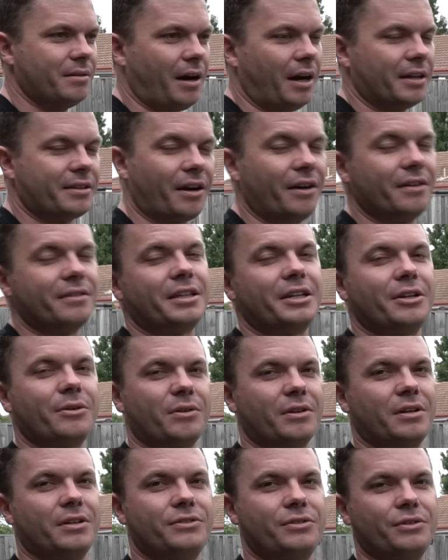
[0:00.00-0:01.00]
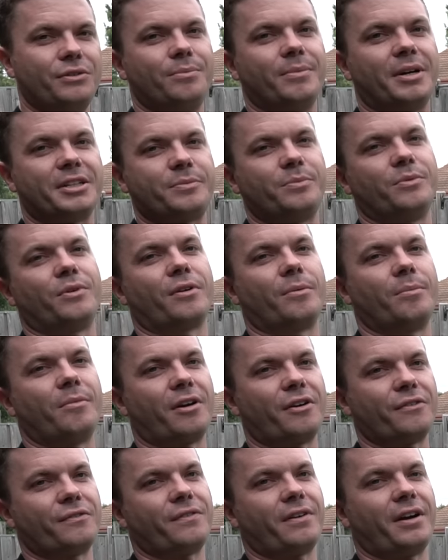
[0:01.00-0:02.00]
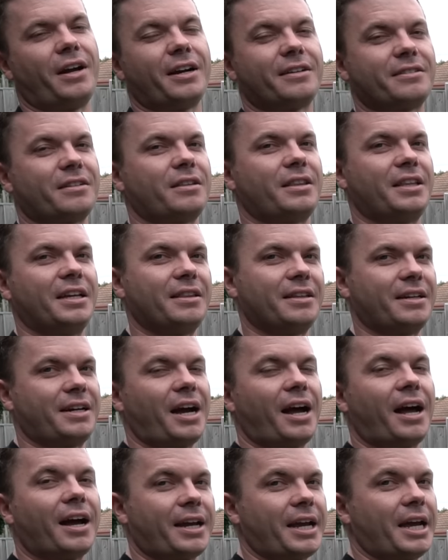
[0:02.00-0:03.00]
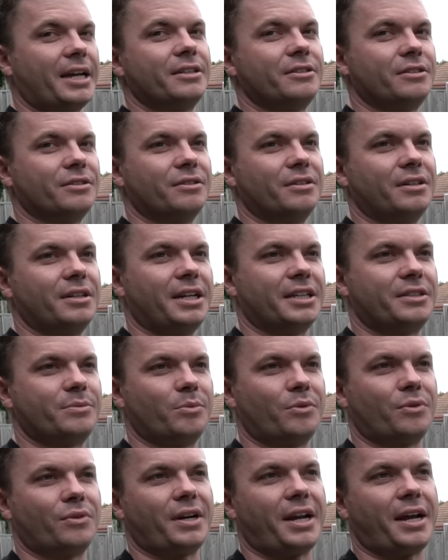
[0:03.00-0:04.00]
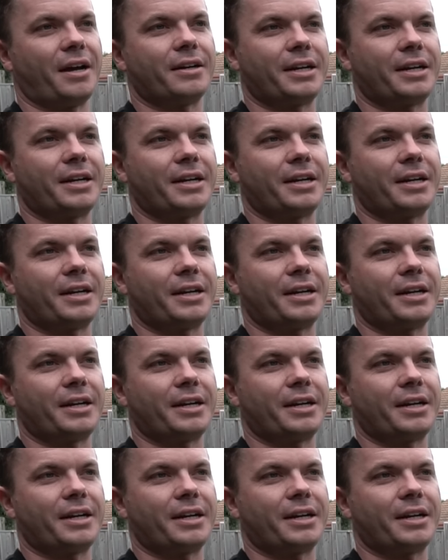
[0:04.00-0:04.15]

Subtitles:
I don't think we're going to do much more to modify because I think the car can do it. It's more now